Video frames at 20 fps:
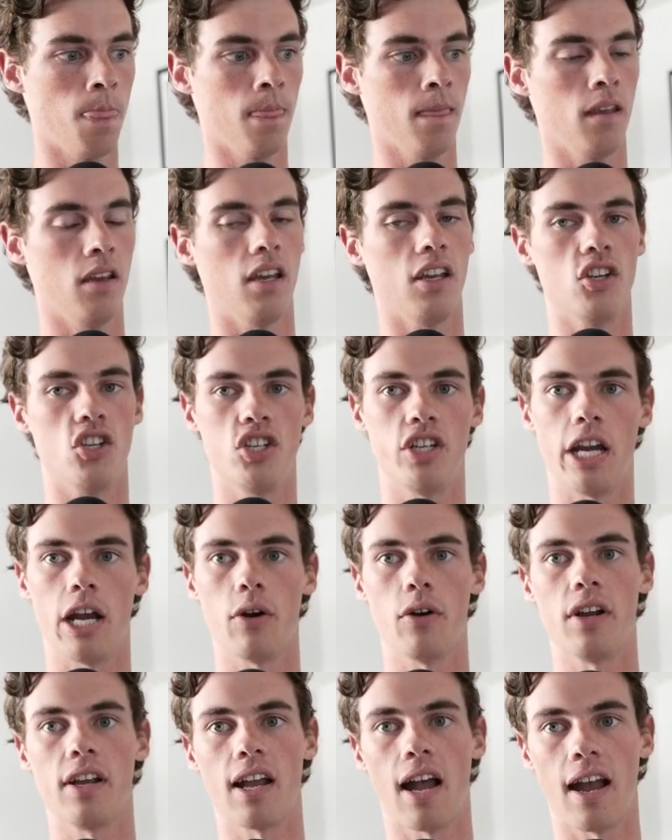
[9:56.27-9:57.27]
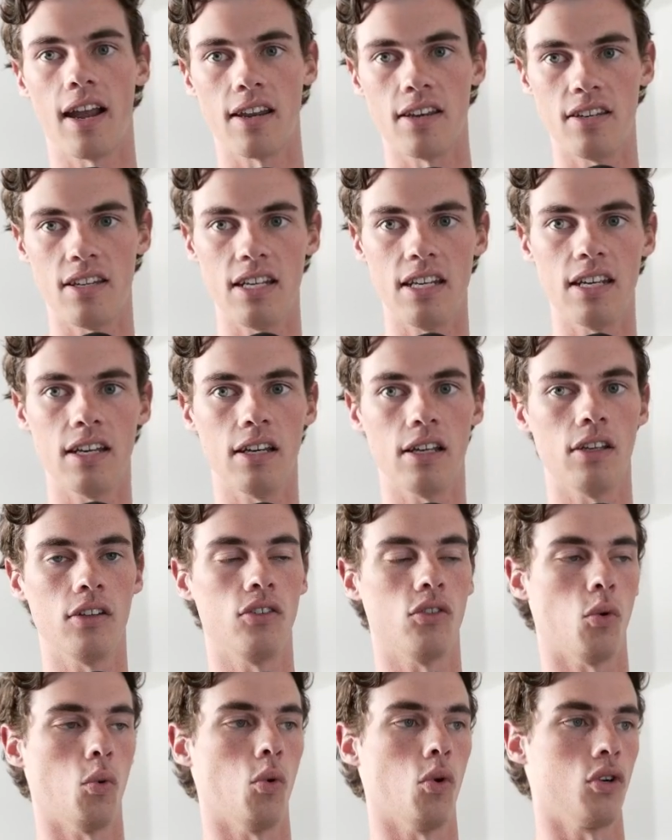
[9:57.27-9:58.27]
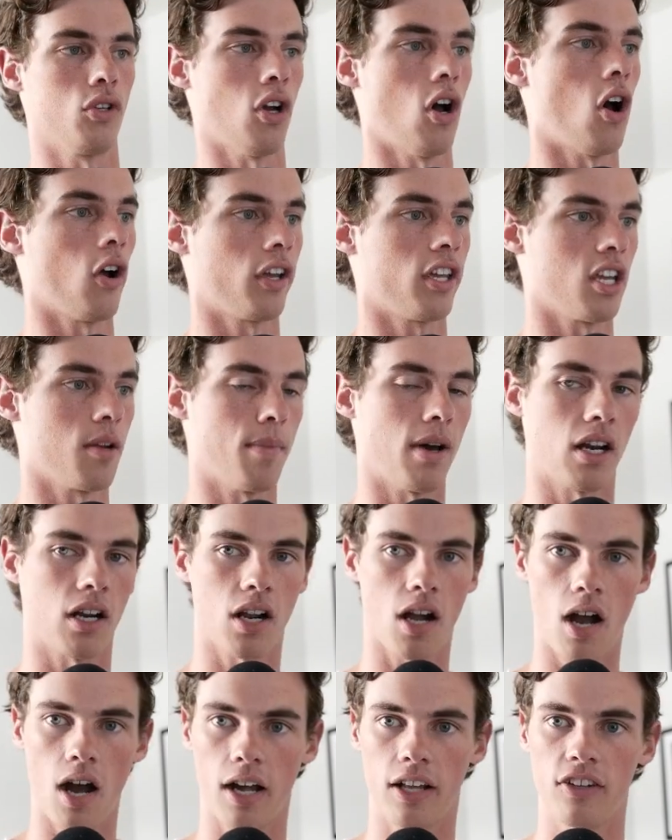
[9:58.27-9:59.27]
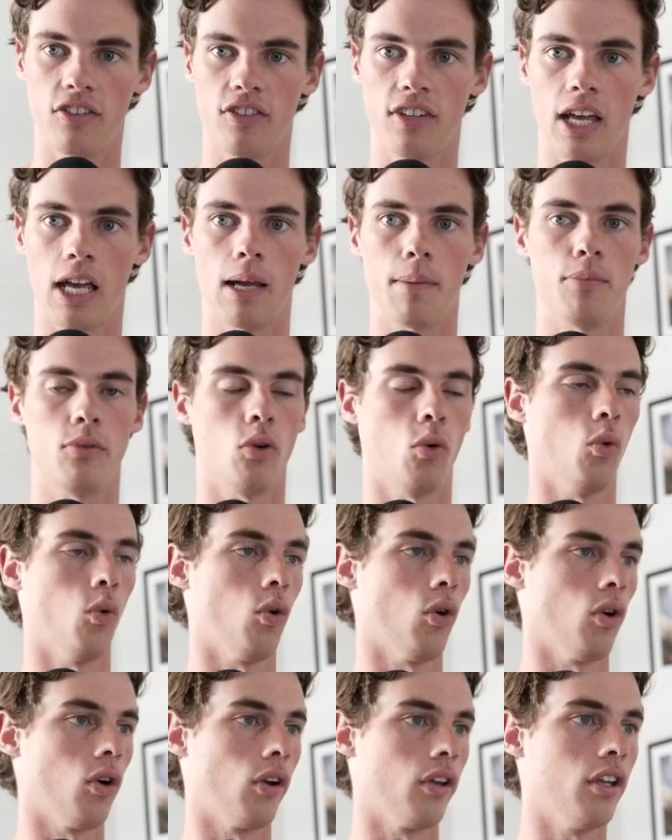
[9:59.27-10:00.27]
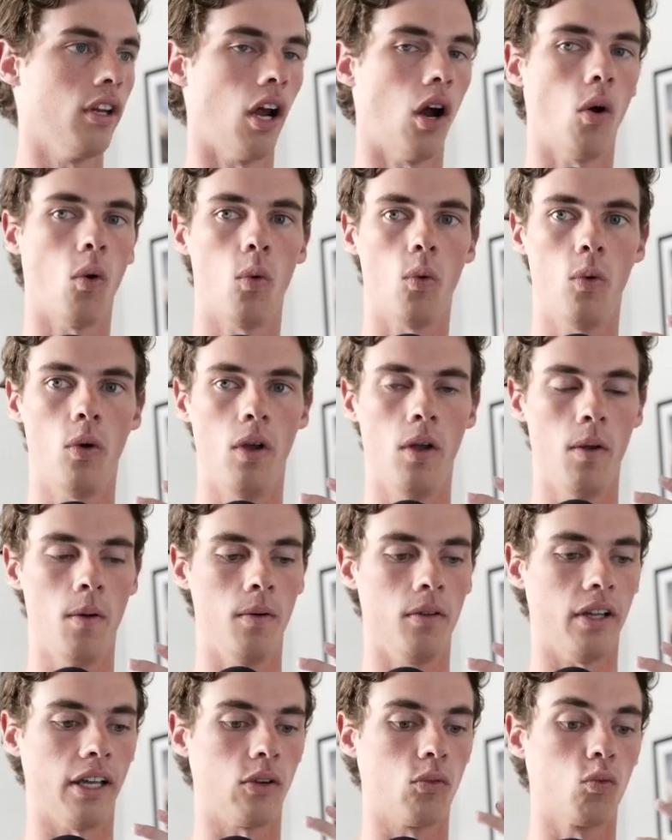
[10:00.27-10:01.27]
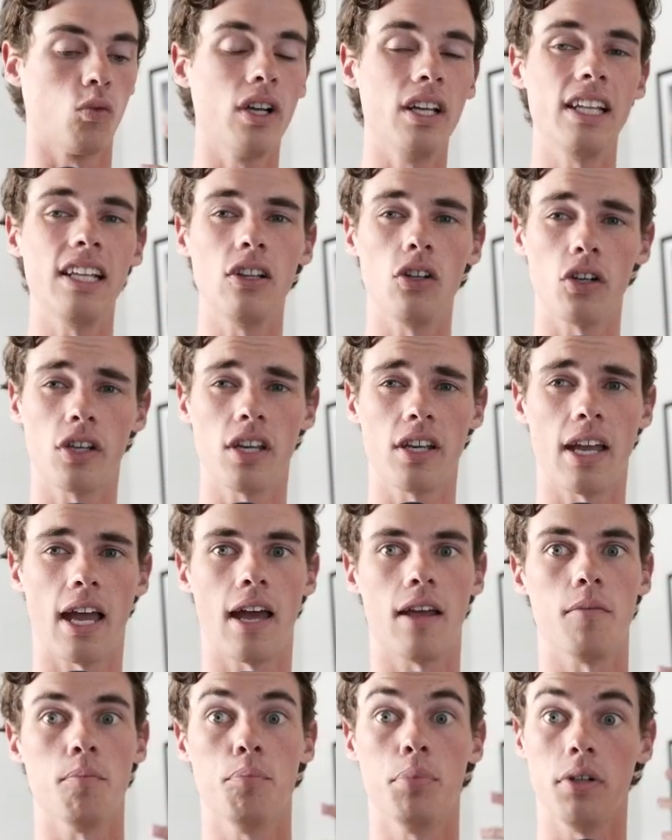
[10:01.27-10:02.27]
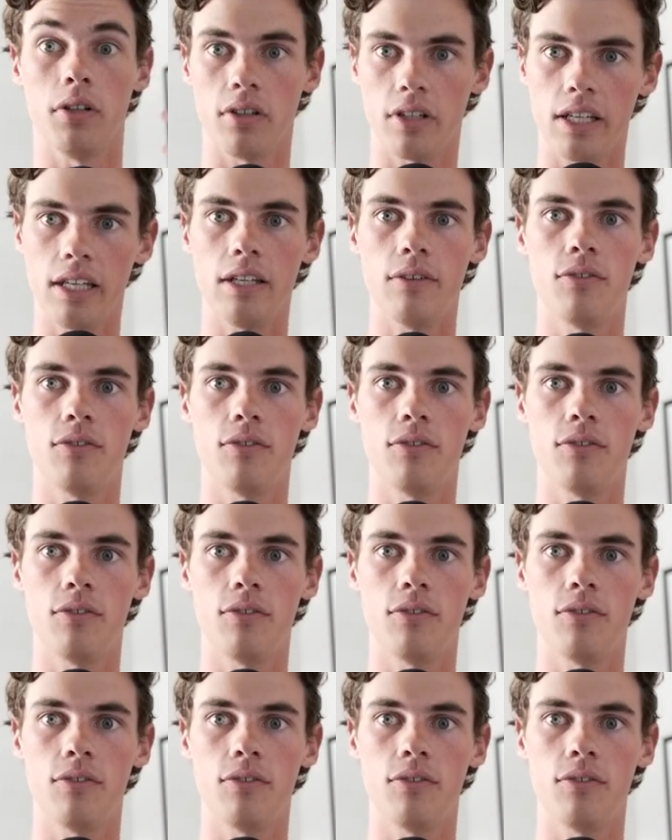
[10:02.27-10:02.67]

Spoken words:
is sharing ideas or talking about a concept or, like really looking at belief